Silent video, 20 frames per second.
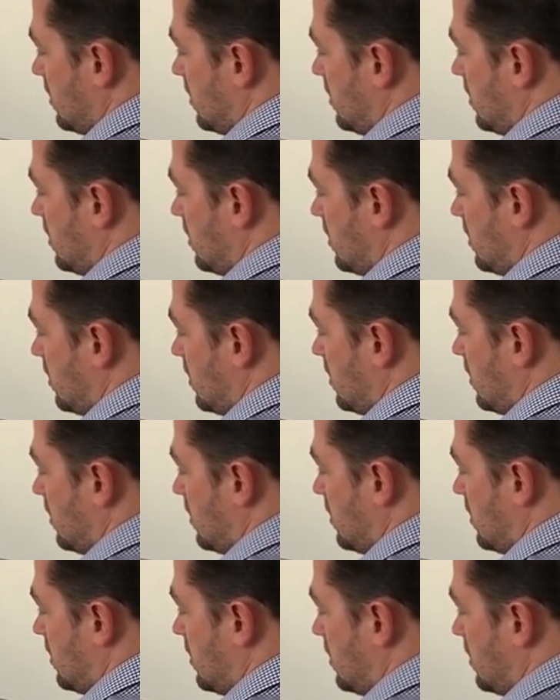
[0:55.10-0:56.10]

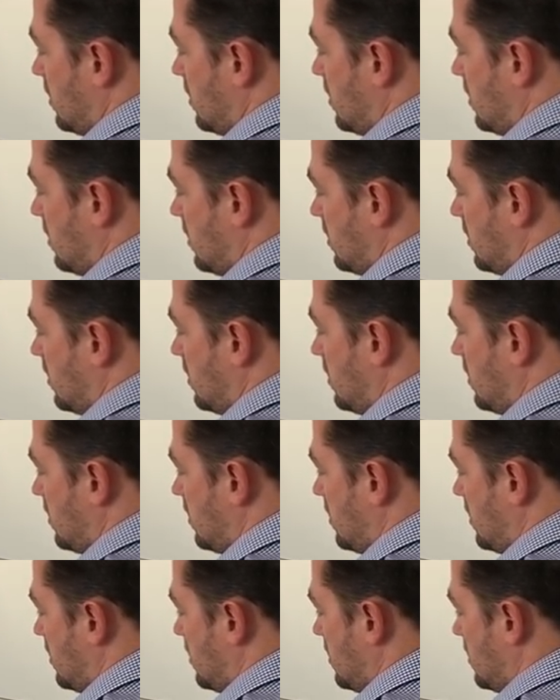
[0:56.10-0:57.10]

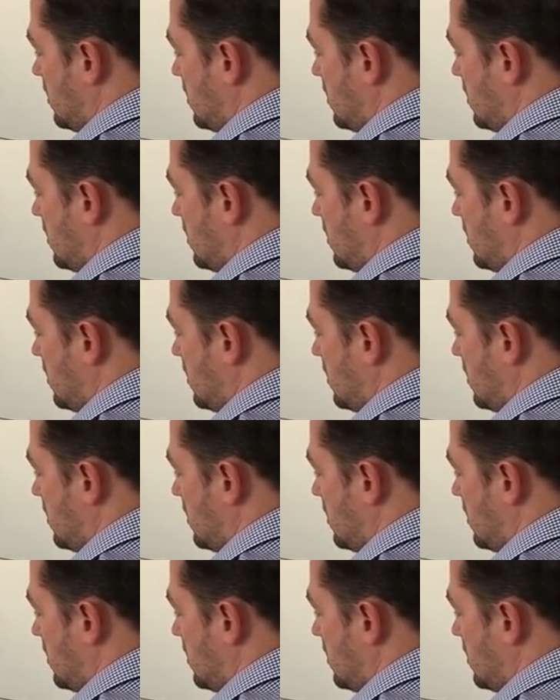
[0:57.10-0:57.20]
Nothing is said.